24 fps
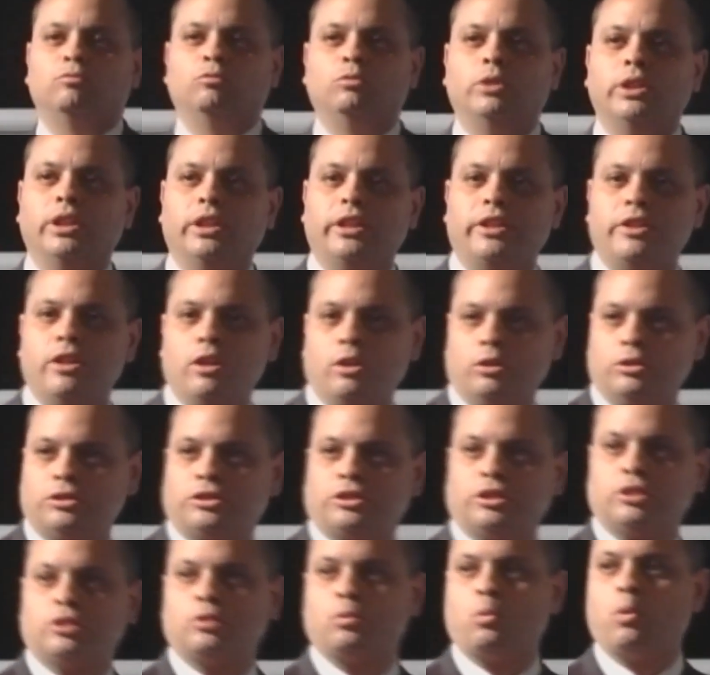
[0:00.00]
really
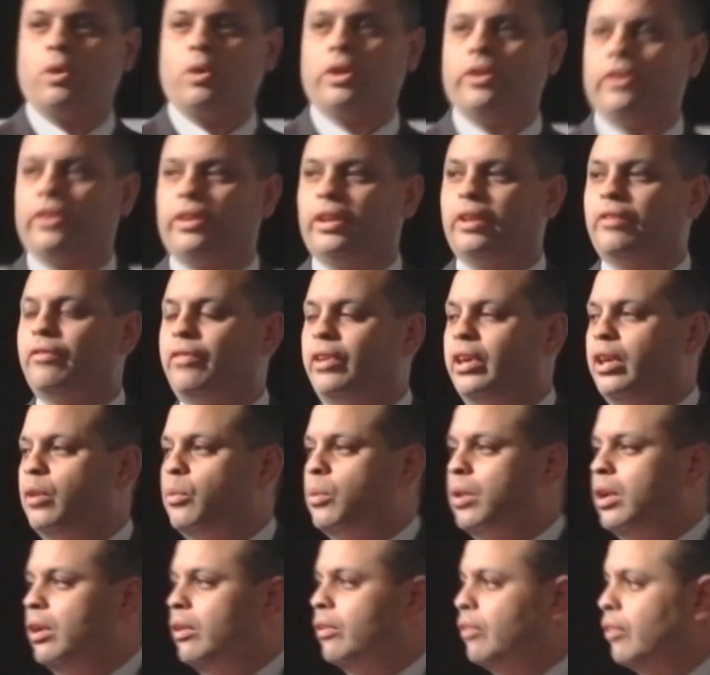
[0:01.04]
knows just one thing very
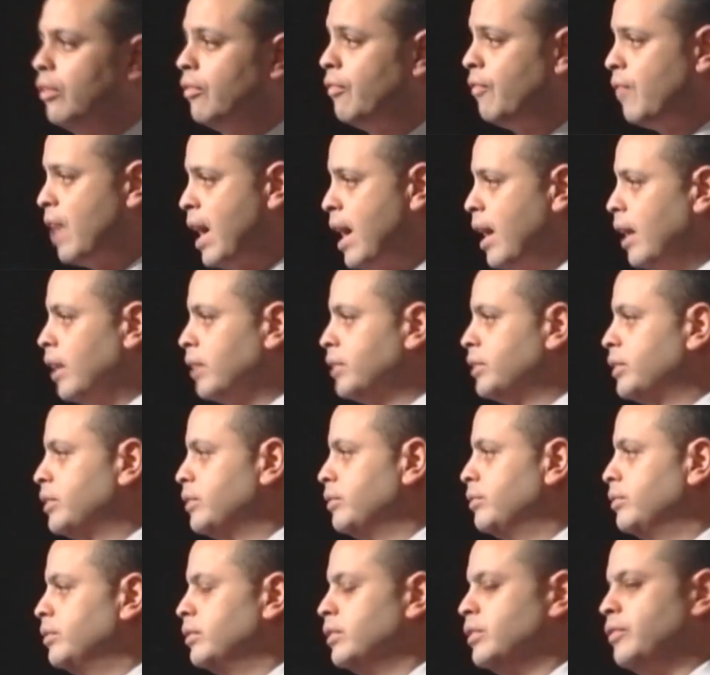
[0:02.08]
well. The
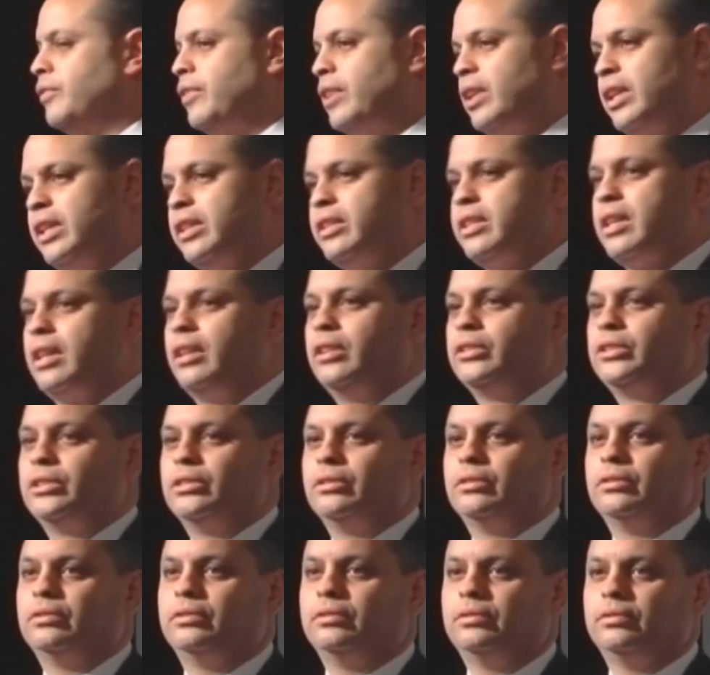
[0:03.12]
fox is very
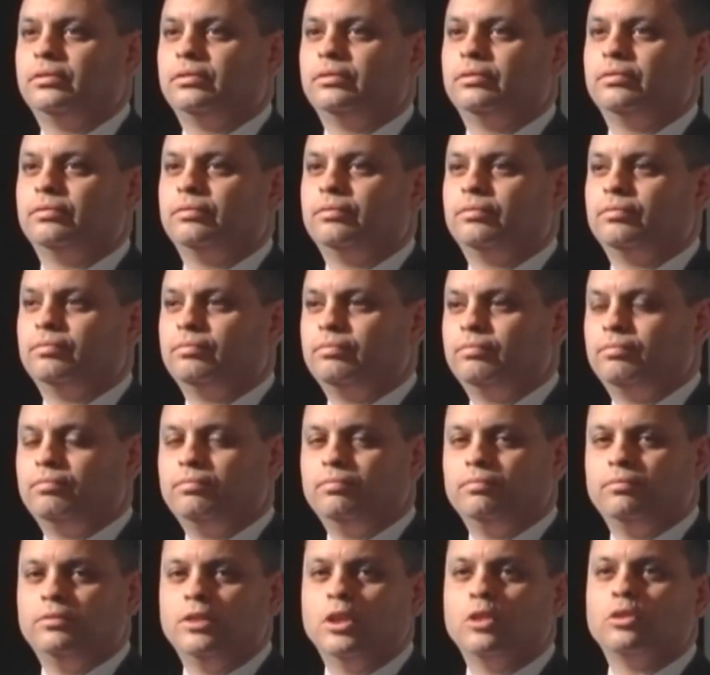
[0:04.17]
intelligent,
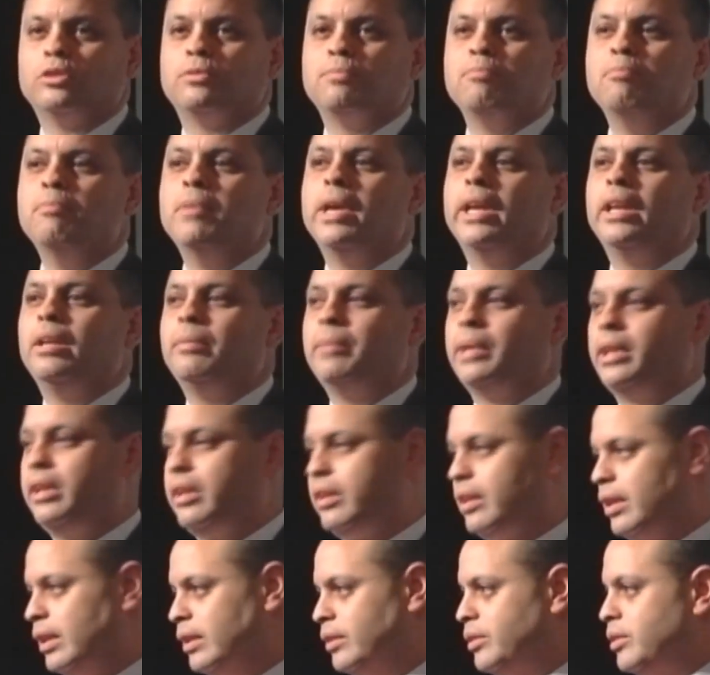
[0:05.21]
knows many,
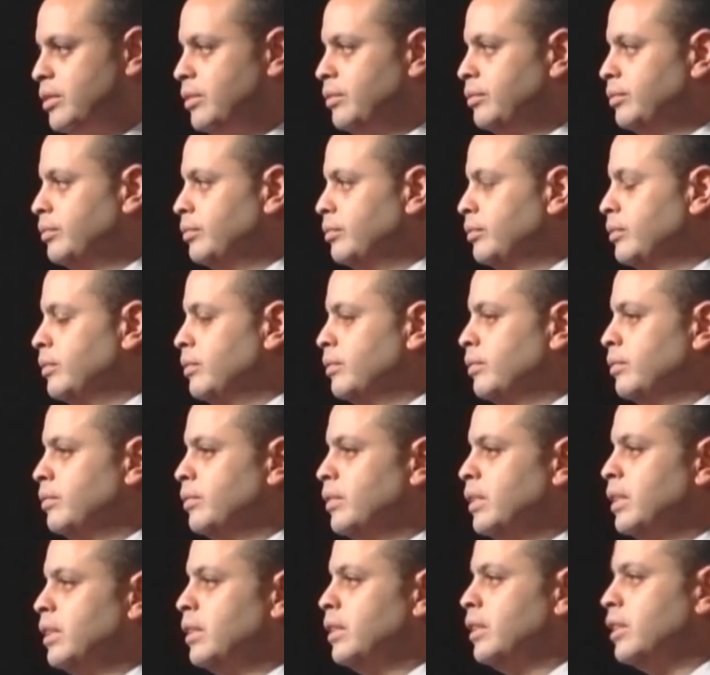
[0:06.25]
many things.
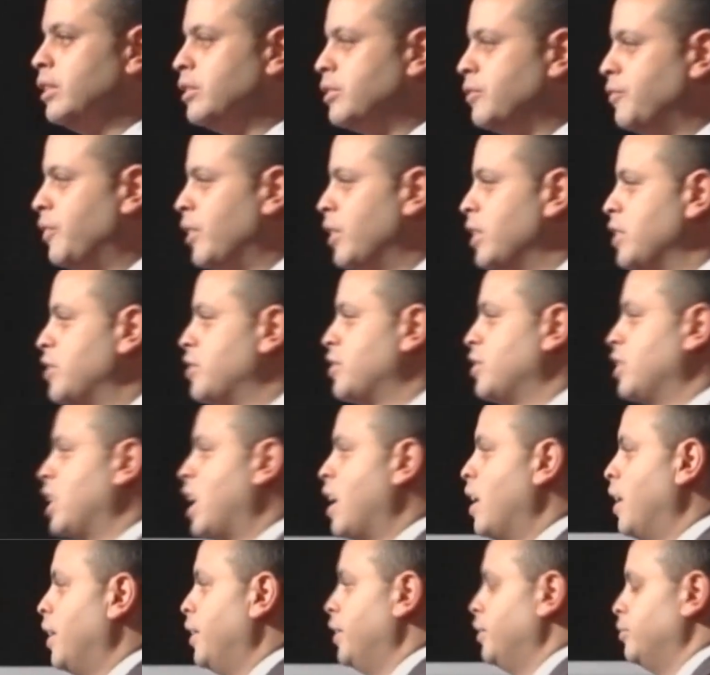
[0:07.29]
It's very
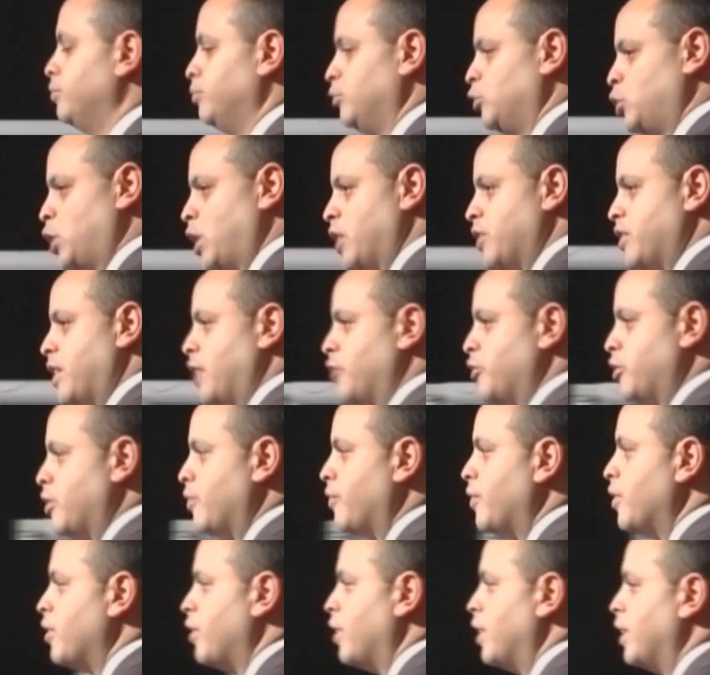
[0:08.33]
sly, tries out
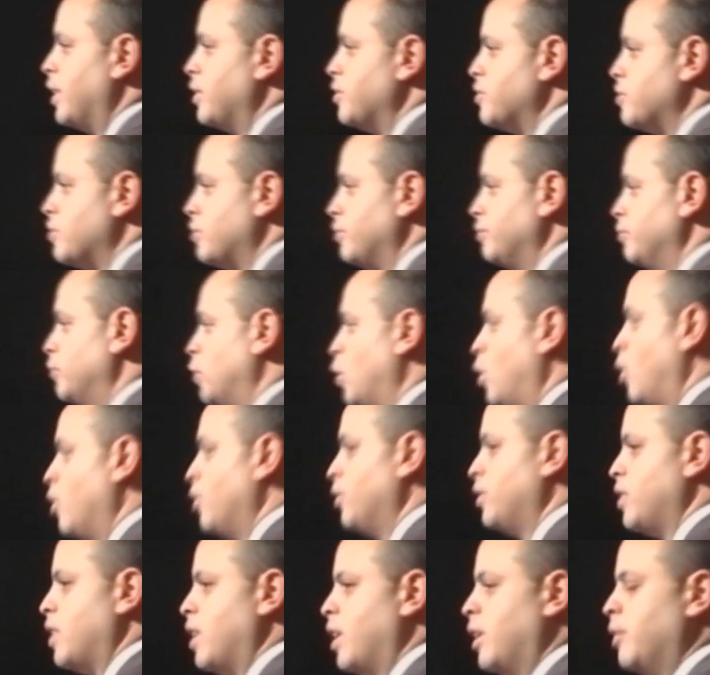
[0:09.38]
different things
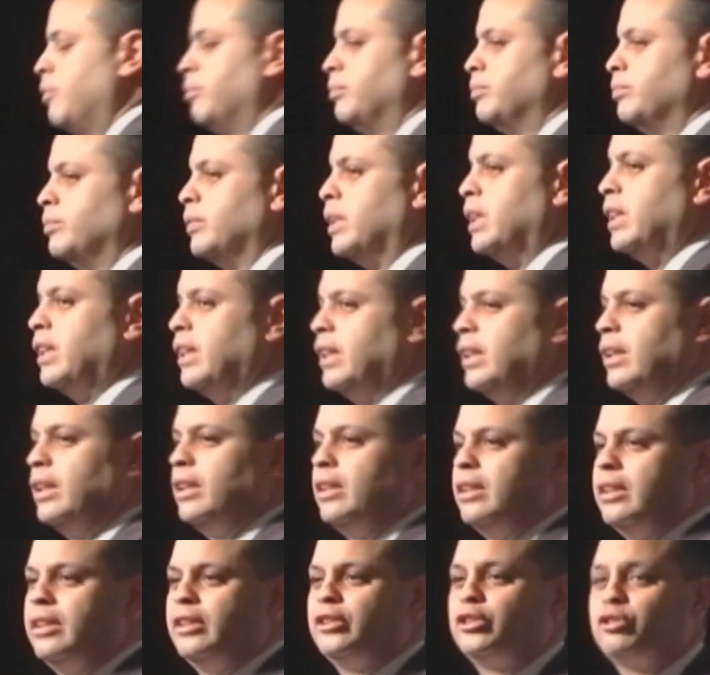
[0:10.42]
all the time.
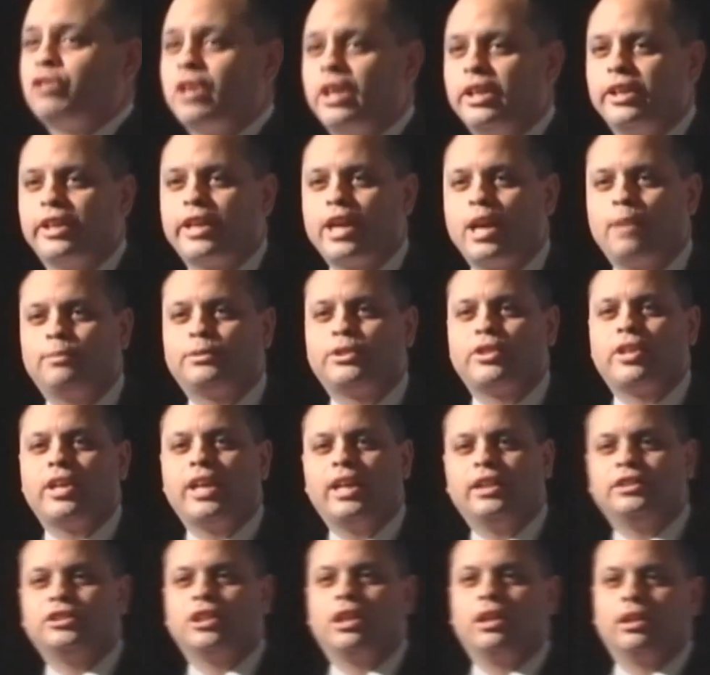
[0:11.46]
It's trying to capture the
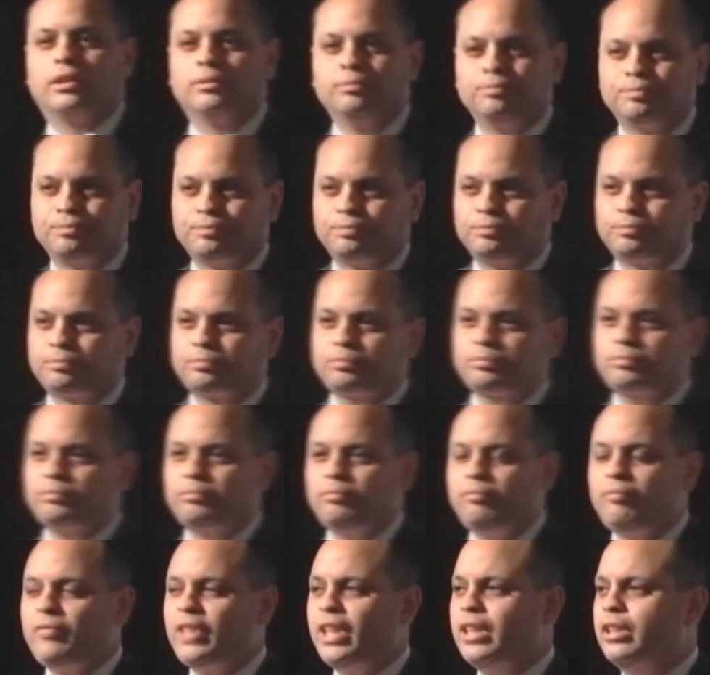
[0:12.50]
hedgehog.
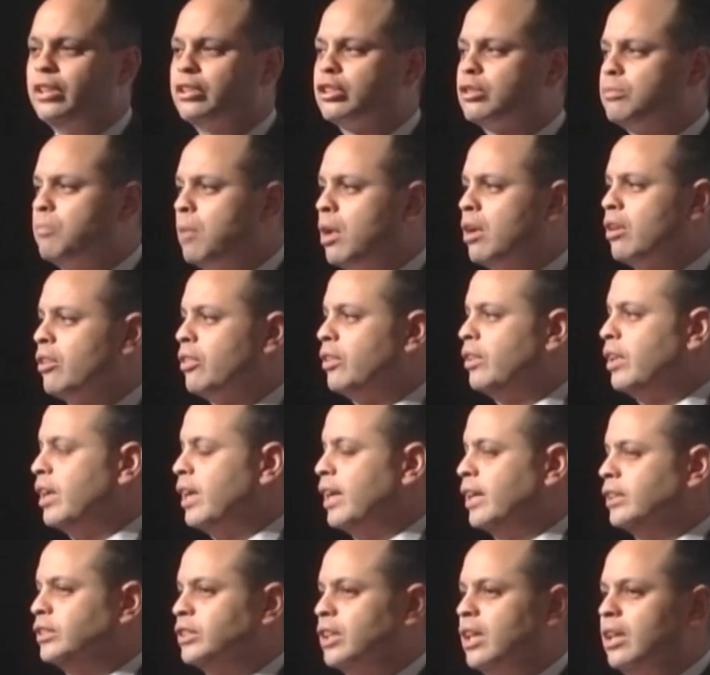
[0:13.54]
It's smarter than
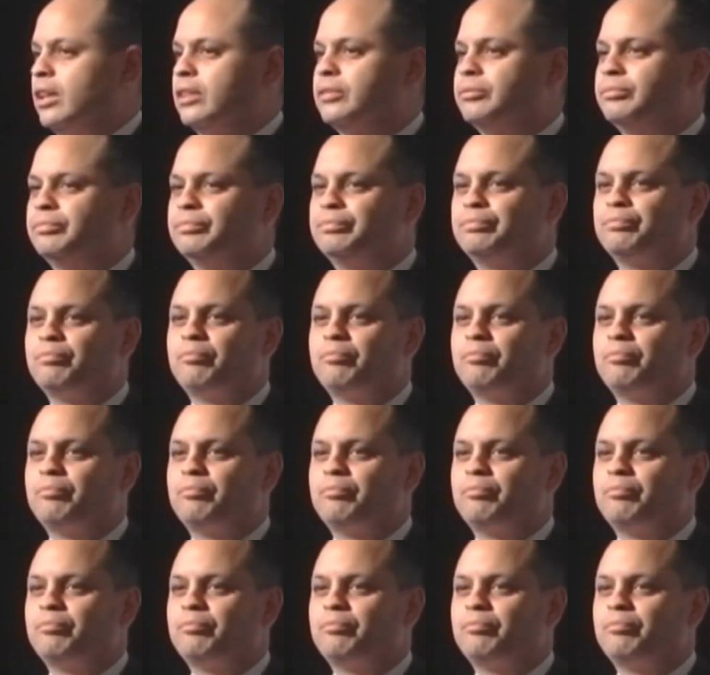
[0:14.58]
the hedgehog,